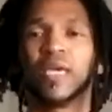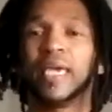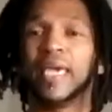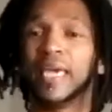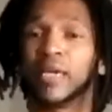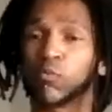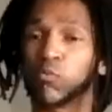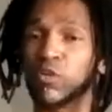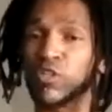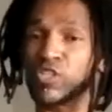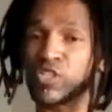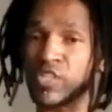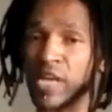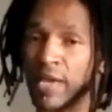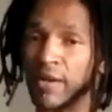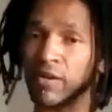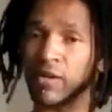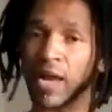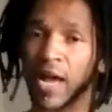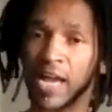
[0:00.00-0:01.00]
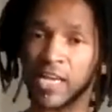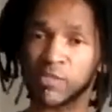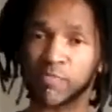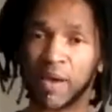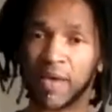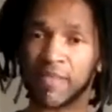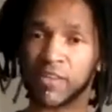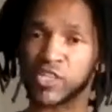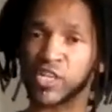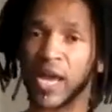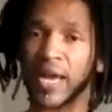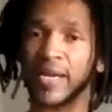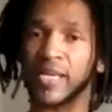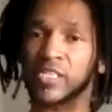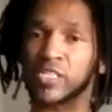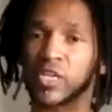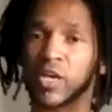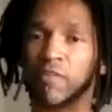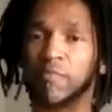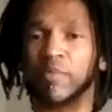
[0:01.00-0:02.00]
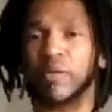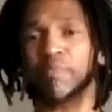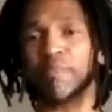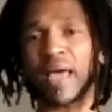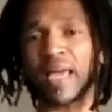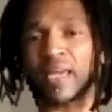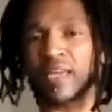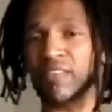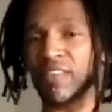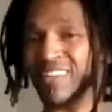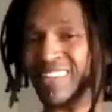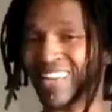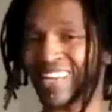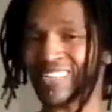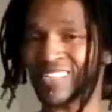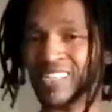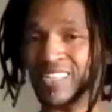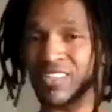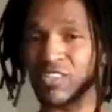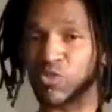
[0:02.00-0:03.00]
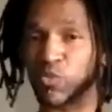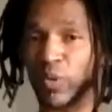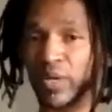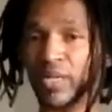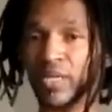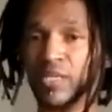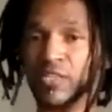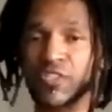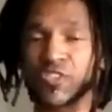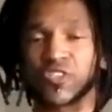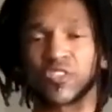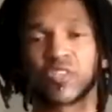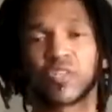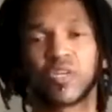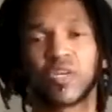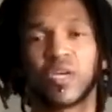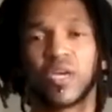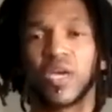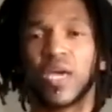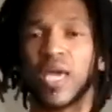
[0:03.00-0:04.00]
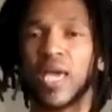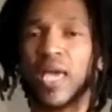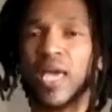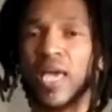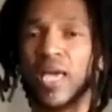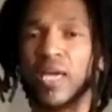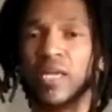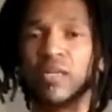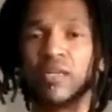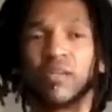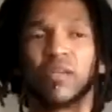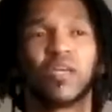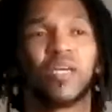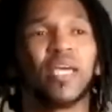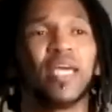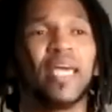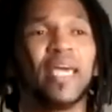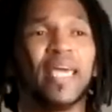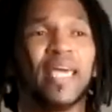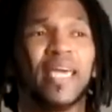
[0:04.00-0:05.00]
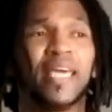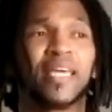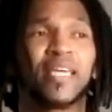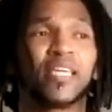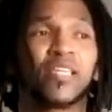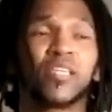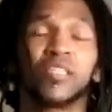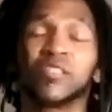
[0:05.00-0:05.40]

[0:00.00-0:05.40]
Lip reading: It was standardized by the Chinese government back in the 1920s, and it